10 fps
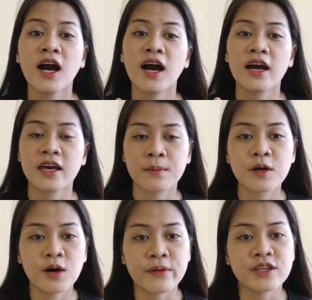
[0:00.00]
I am
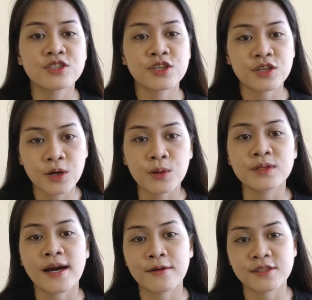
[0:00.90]
going to go
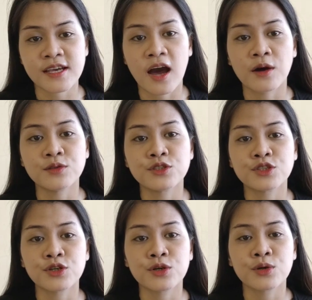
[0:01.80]
downtown
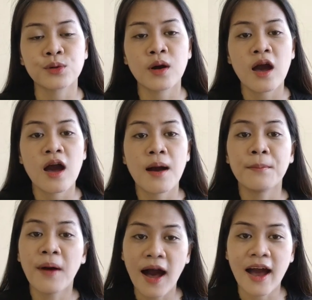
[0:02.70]
to
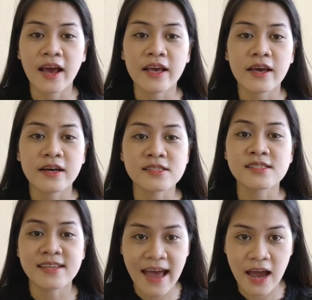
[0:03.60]
buy a
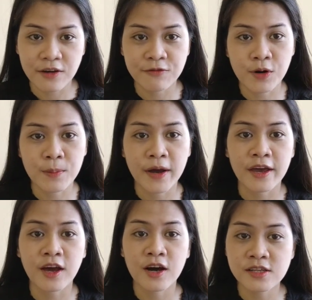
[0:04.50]
snack for
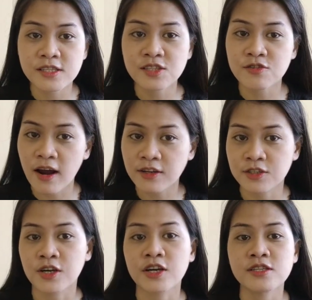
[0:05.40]
my
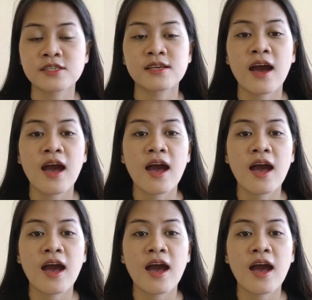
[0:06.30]
constructors